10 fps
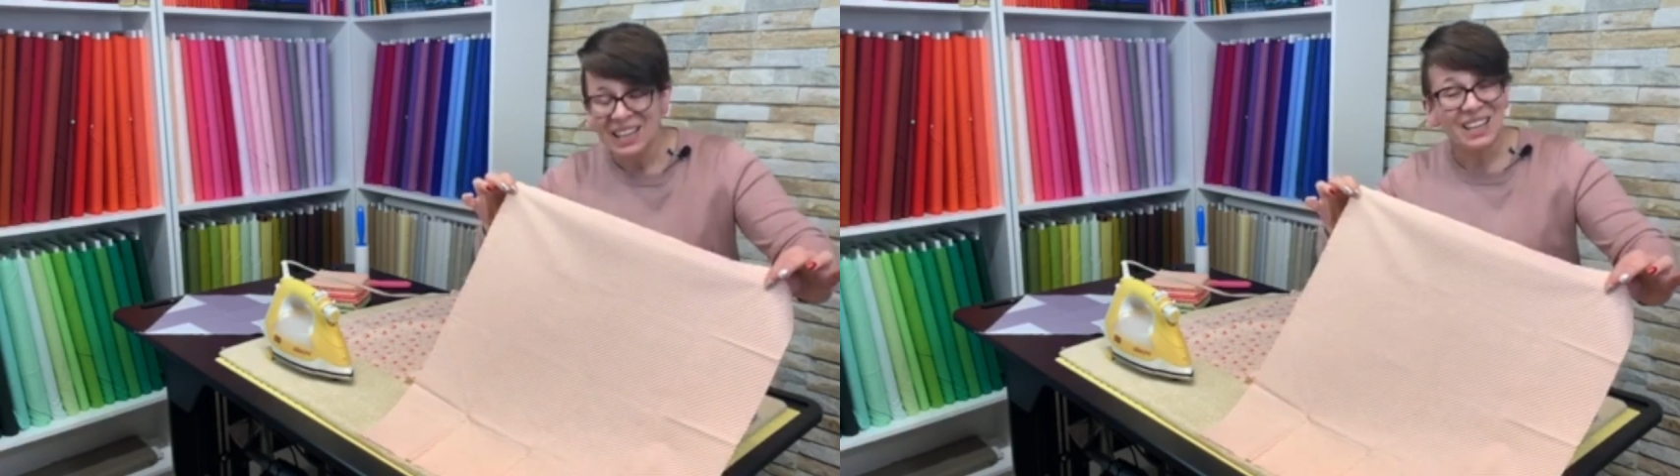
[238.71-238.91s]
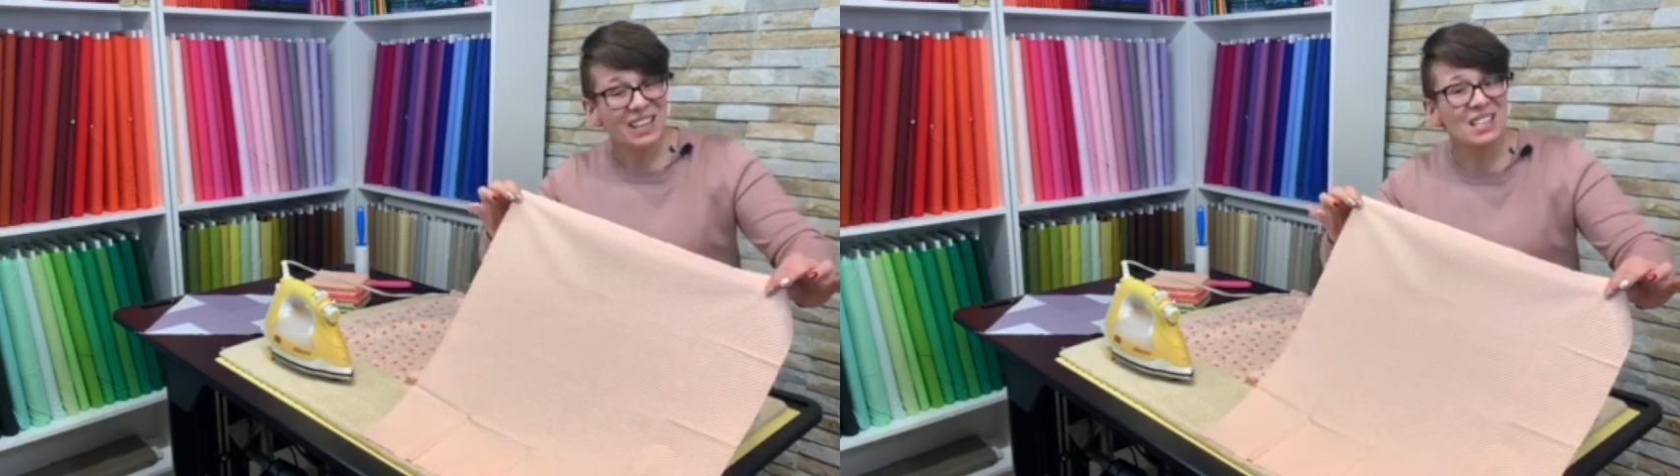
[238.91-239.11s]

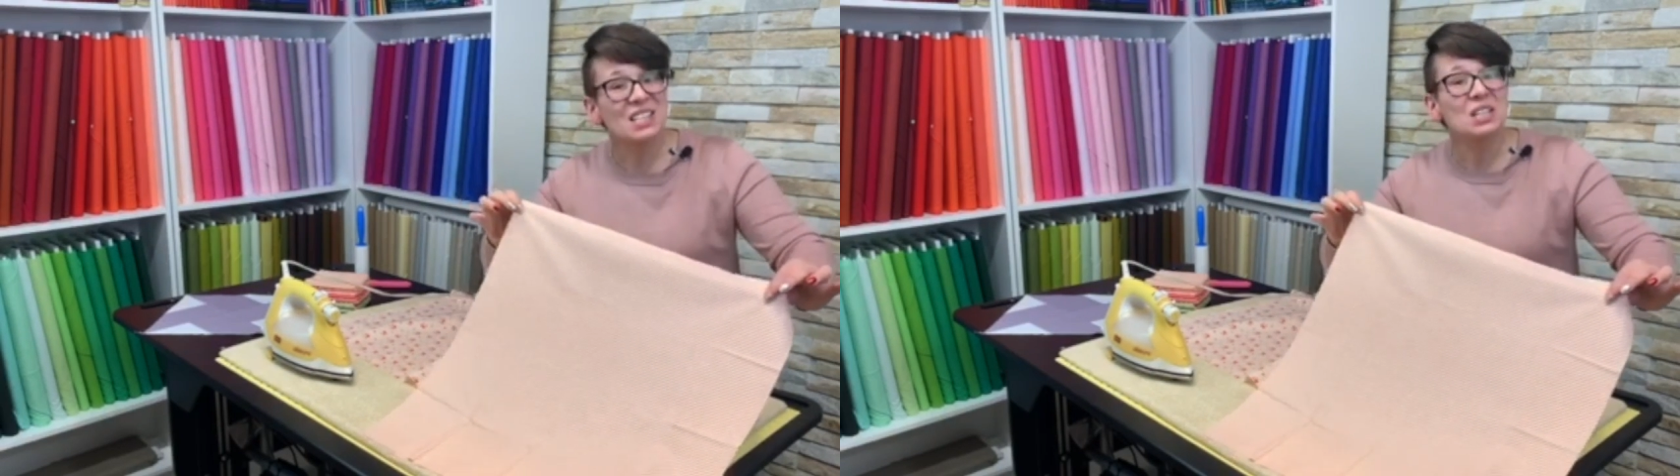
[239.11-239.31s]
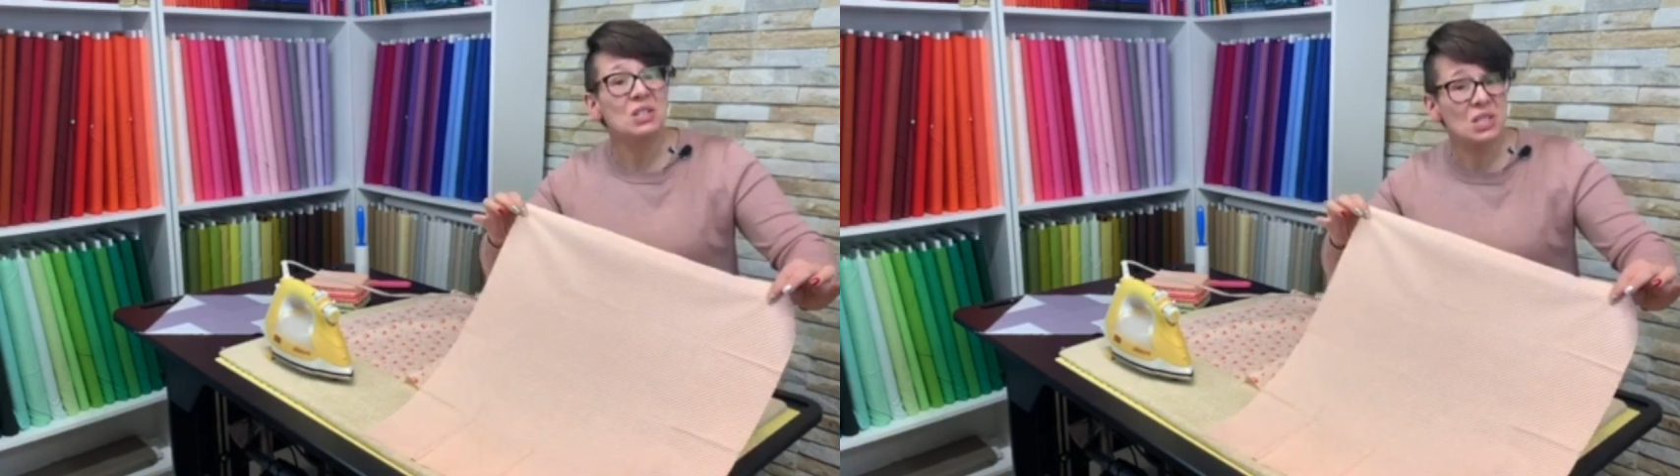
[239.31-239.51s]
It is
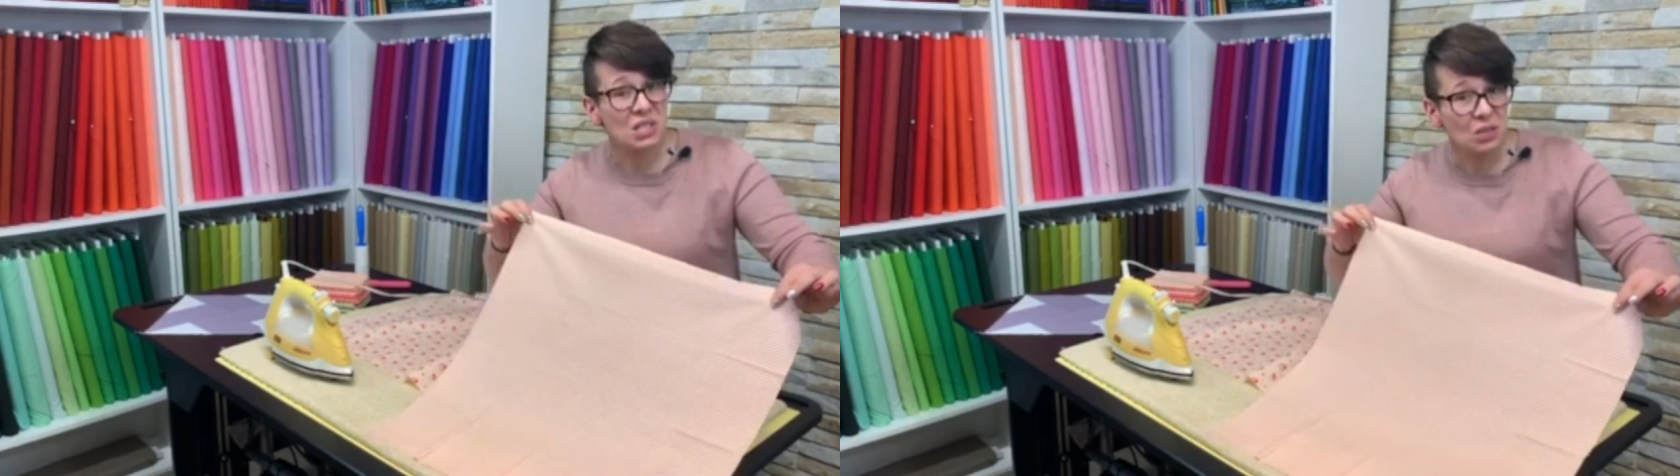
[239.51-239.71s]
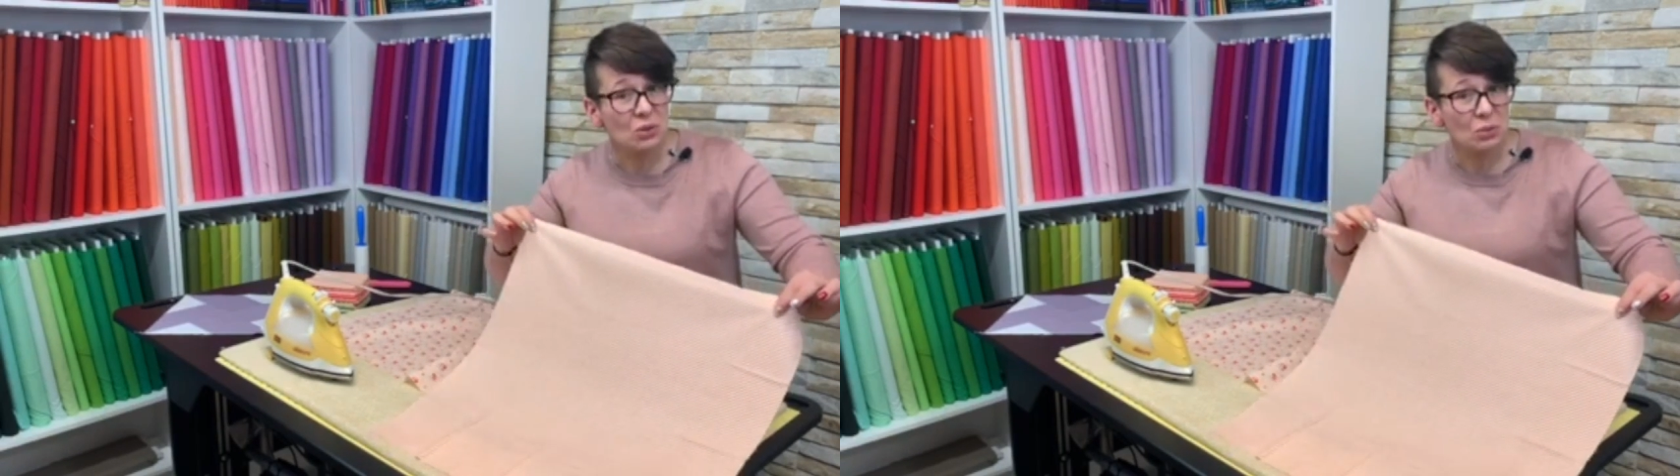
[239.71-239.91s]

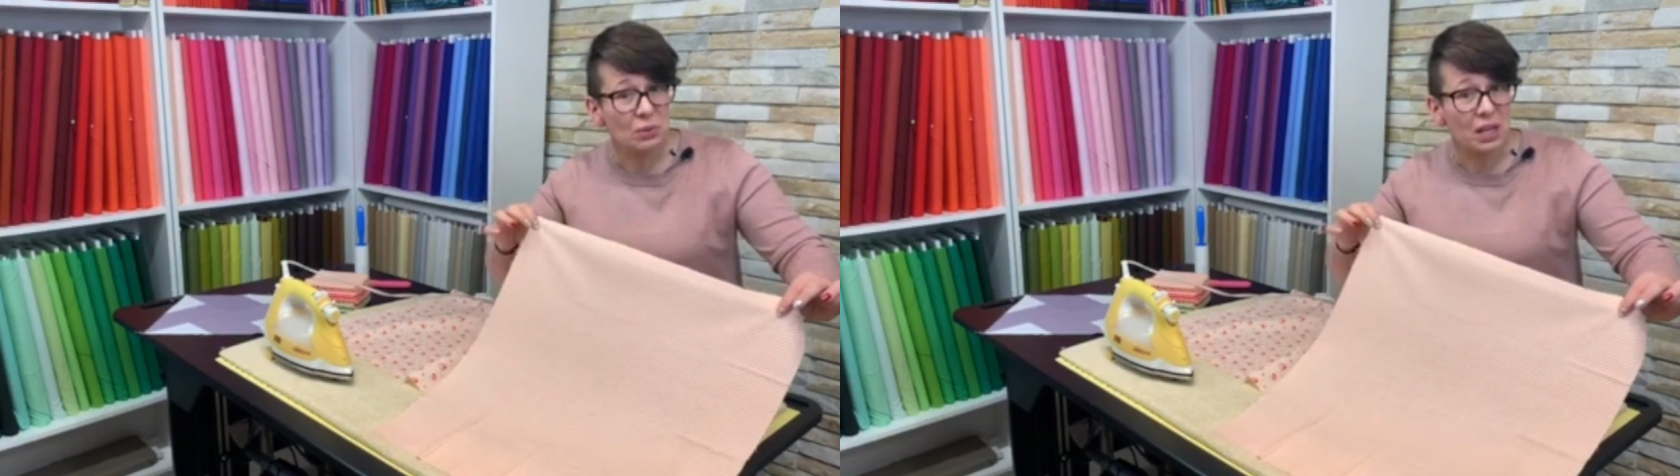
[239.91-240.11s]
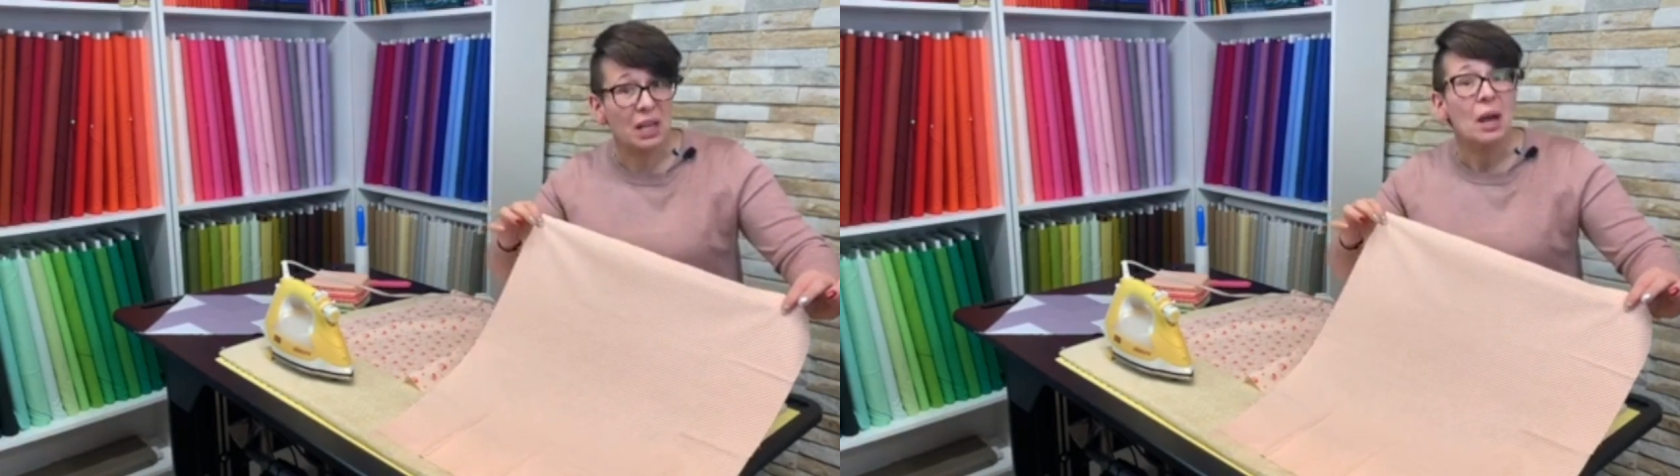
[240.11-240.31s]
considerably